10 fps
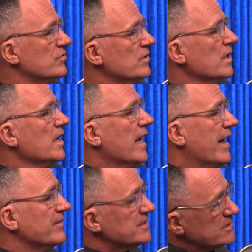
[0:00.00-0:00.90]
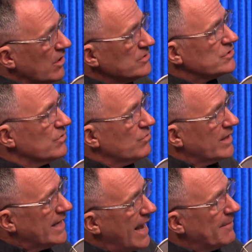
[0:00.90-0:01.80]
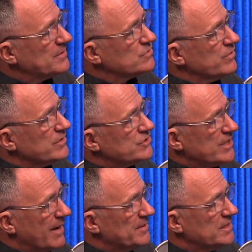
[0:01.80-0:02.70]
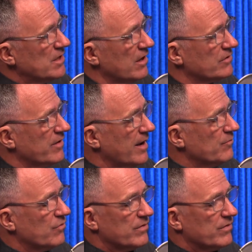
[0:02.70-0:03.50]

Oh. And this is also what happens with this Japanese hologram.